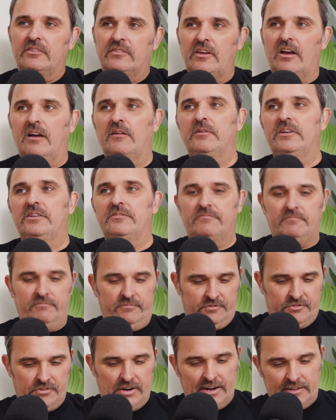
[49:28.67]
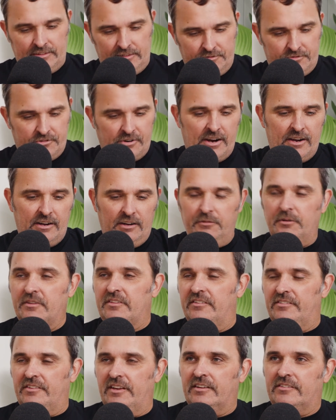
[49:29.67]
so we dragged the trailer with
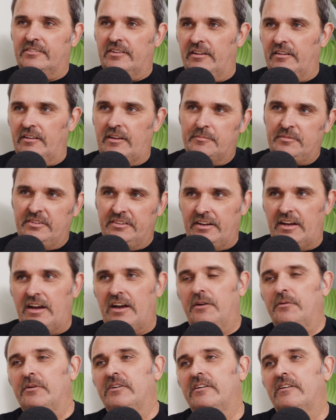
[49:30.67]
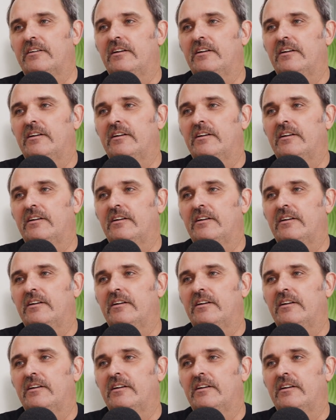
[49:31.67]
his XL up to Darwin.